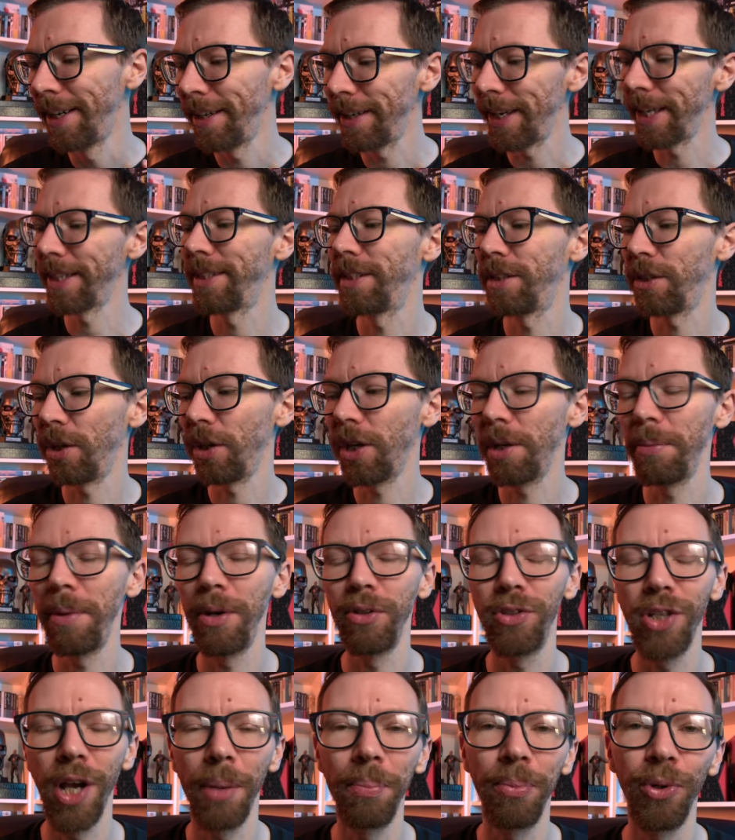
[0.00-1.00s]
Let's talk
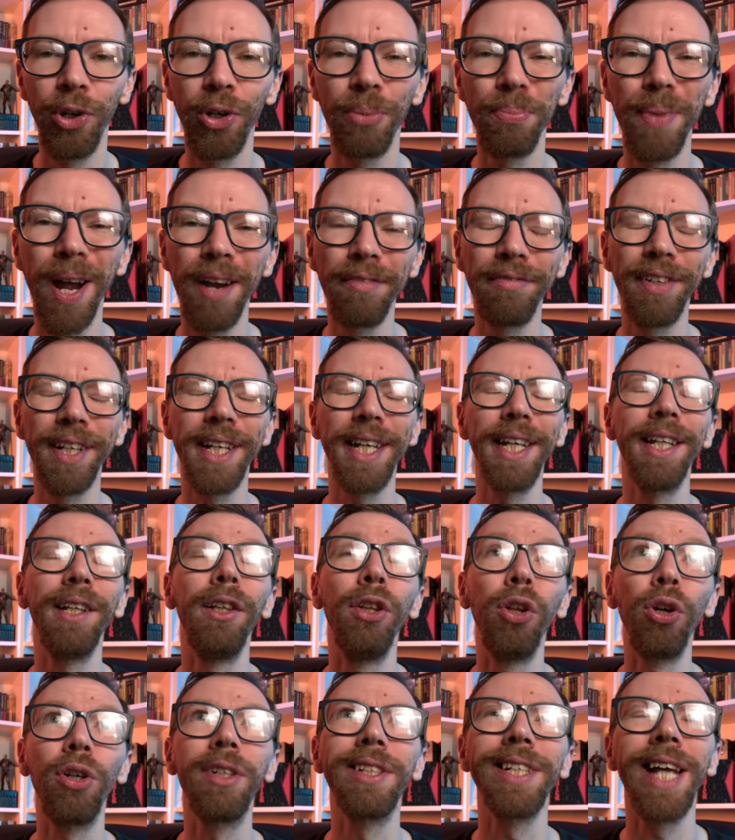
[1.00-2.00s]
about Top Gun Maverick. It
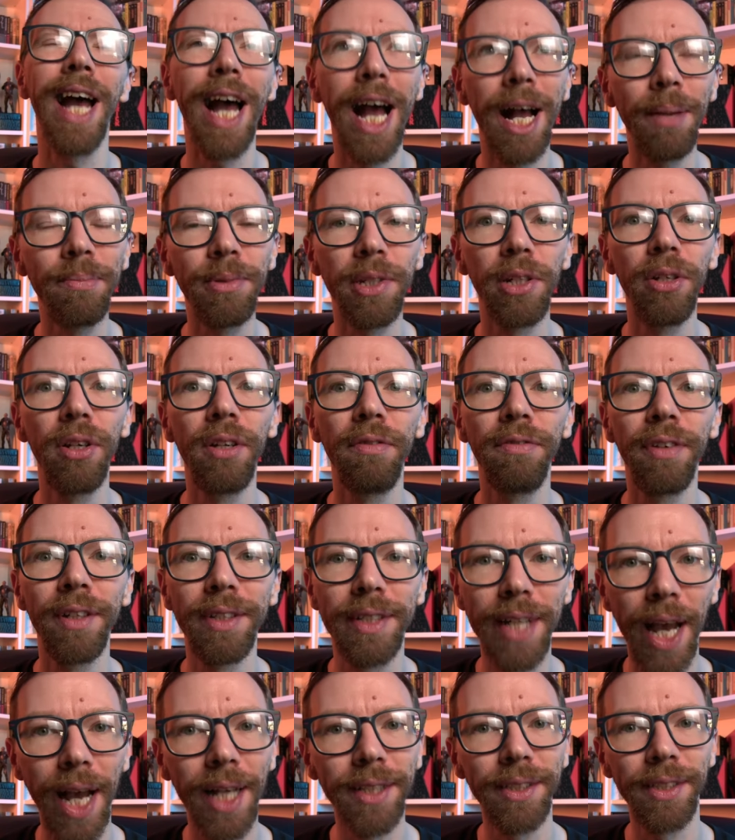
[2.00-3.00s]
looks absolutely
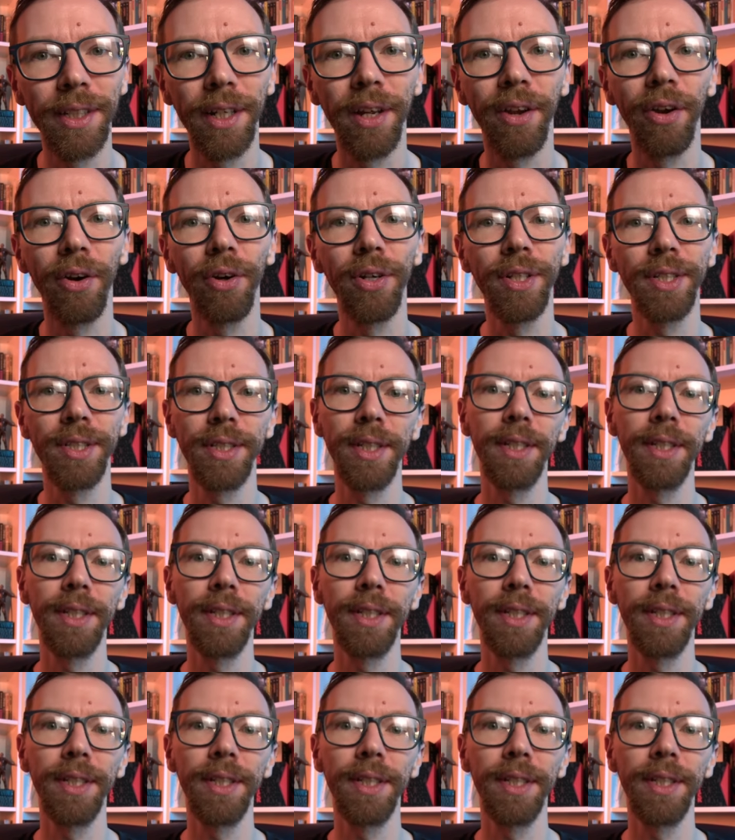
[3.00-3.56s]
fantastic, guys.